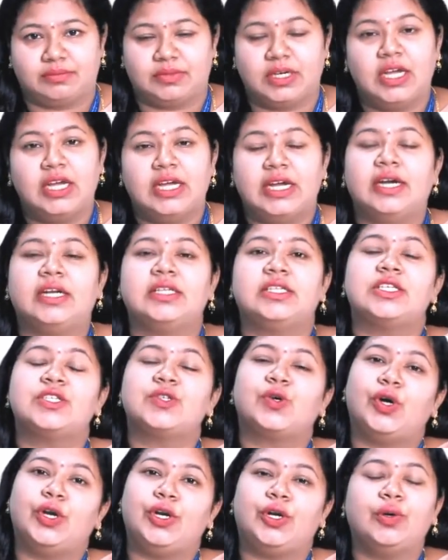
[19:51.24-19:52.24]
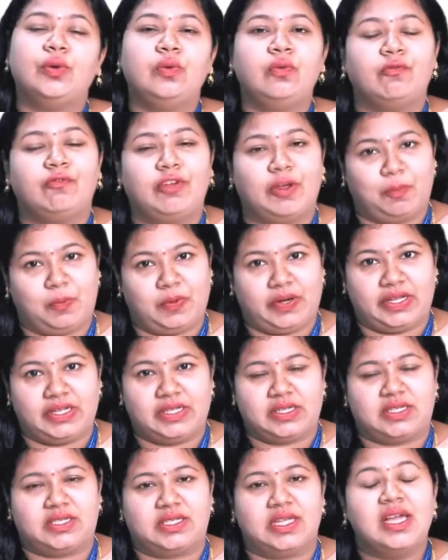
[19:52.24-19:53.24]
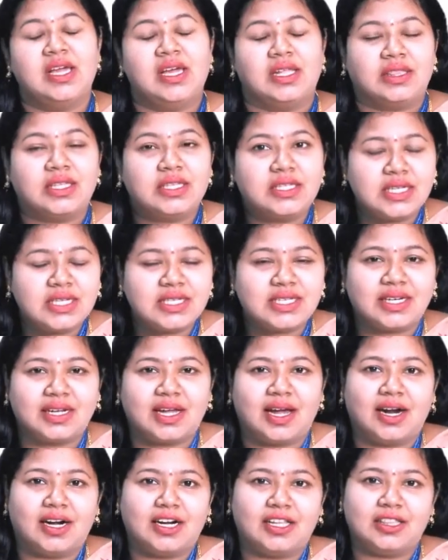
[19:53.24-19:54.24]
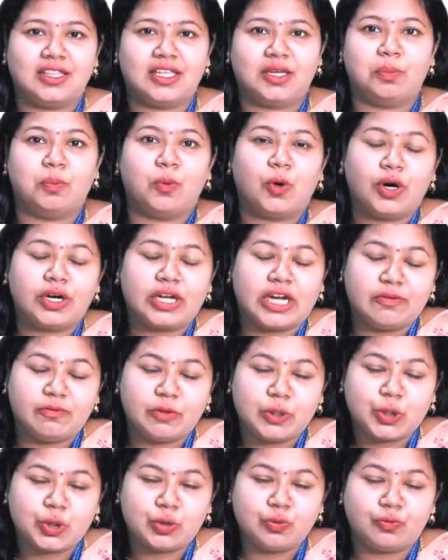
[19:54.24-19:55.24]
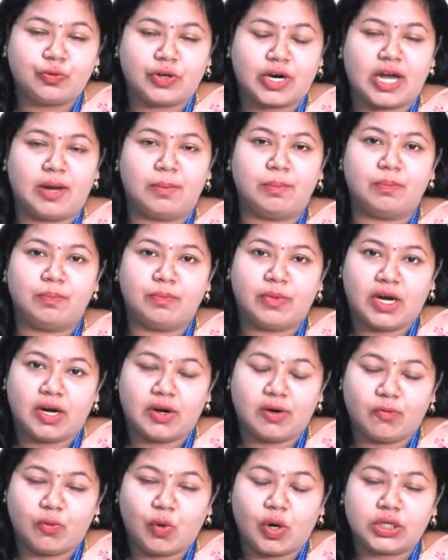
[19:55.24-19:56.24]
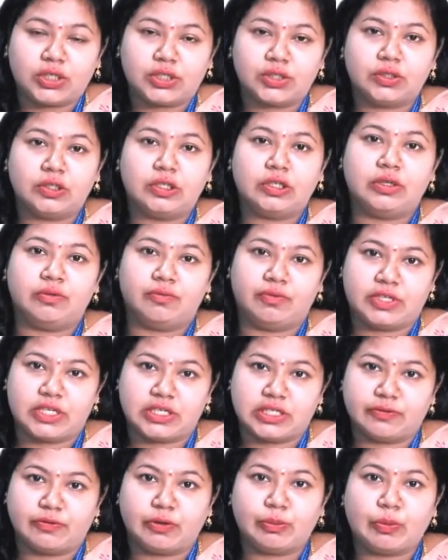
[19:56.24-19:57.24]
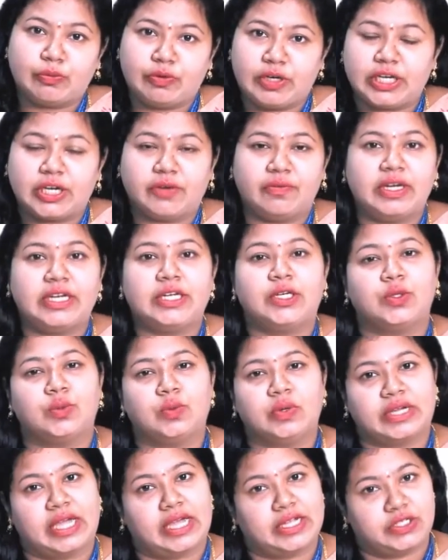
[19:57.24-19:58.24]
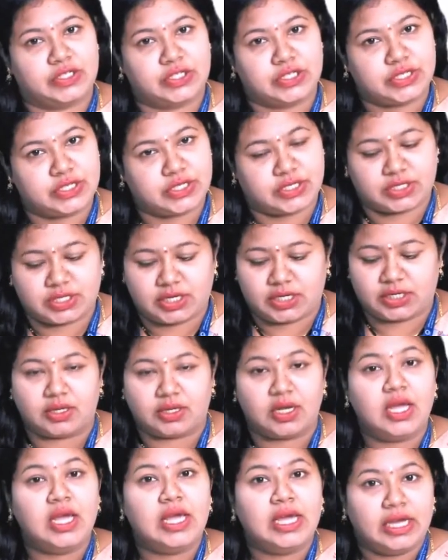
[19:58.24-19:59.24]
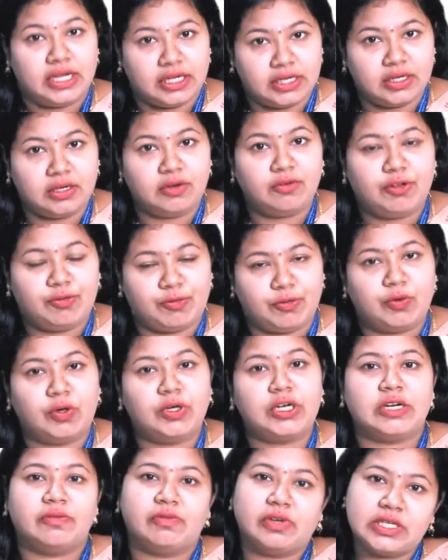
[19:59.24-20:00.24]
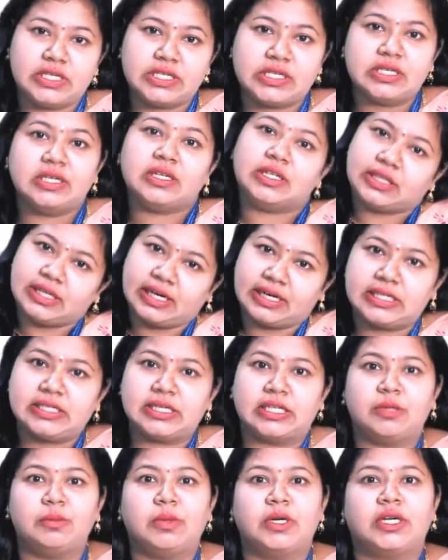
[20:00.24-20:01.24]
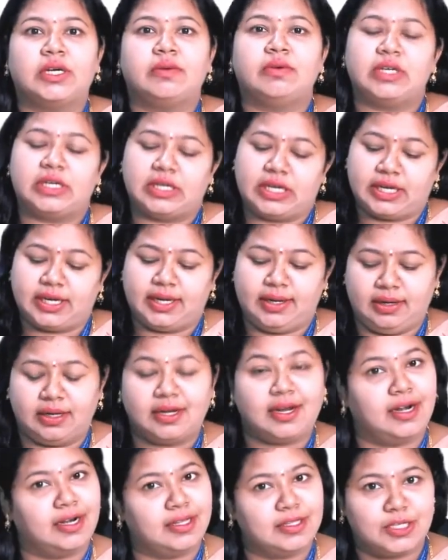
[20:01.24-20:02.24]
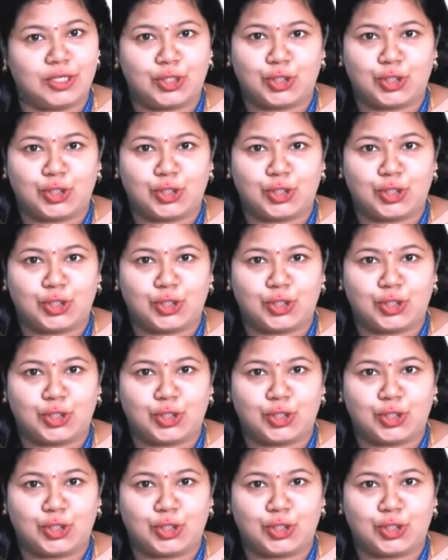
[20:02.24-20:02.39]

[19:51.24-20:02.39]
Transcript: It is just going to vaporize. This is regarding the broad conversion from water, which is in the form of liquid, to gaseous state. Here, if you want to reverse, that is nothing but our again condensation